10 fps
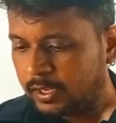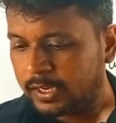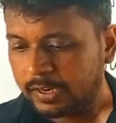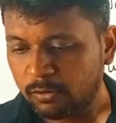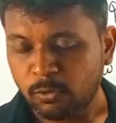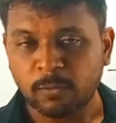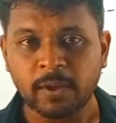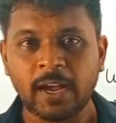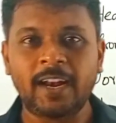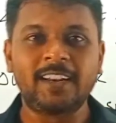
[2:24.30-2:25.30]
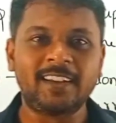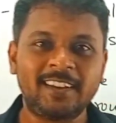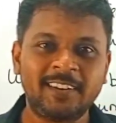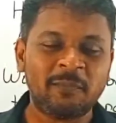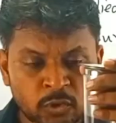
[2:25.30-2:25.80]
it will burn my hand.
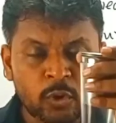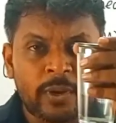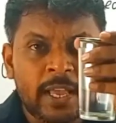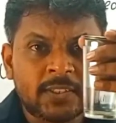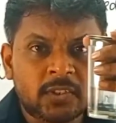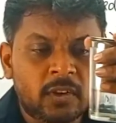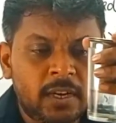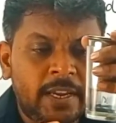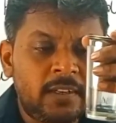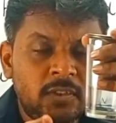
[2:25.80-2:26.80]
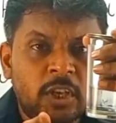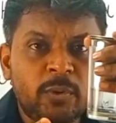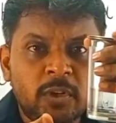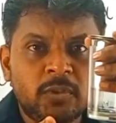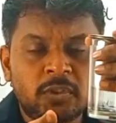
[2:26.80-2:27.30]
So when external heat is given
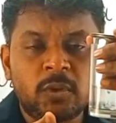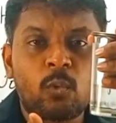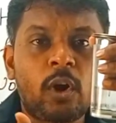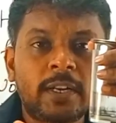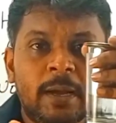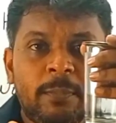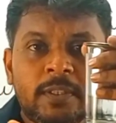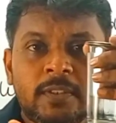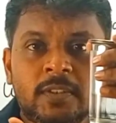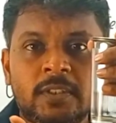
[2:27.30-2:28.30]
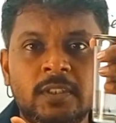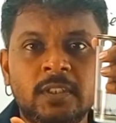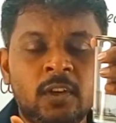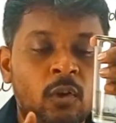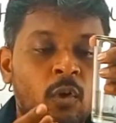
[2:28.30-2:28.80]
to the system, what happens?
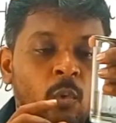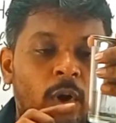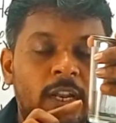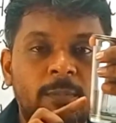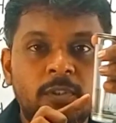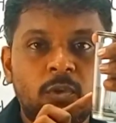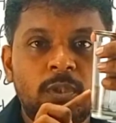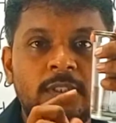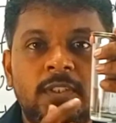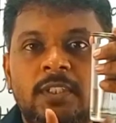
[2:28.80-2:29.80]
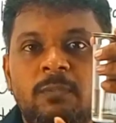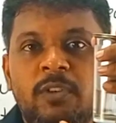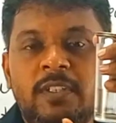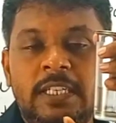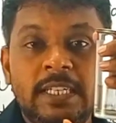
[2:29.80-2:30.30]
What happens to the system? You
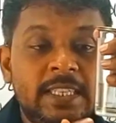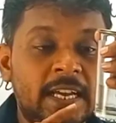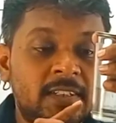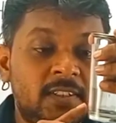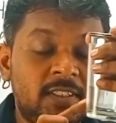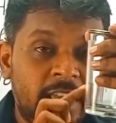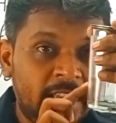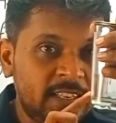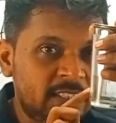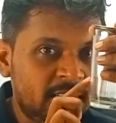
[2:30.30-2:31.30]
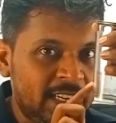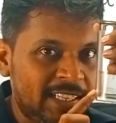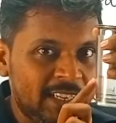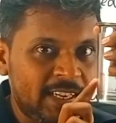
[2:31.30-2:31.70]
see that there is a change in internal